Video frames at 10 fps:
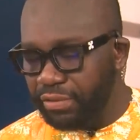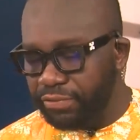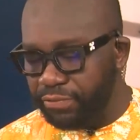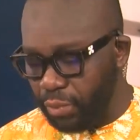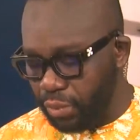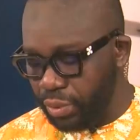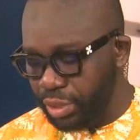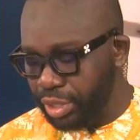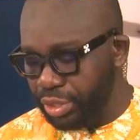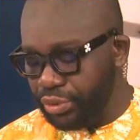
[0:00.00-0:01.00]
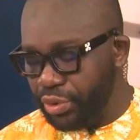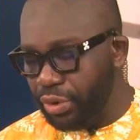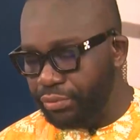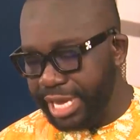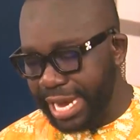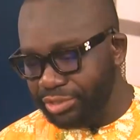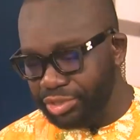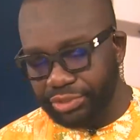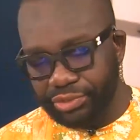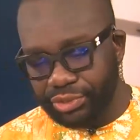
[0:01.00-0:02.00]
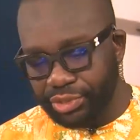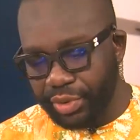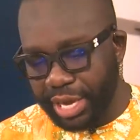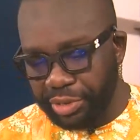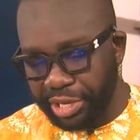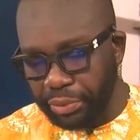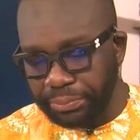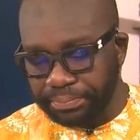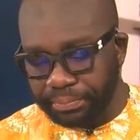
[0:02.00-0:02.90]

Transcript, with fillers: for your reactions. So here we go.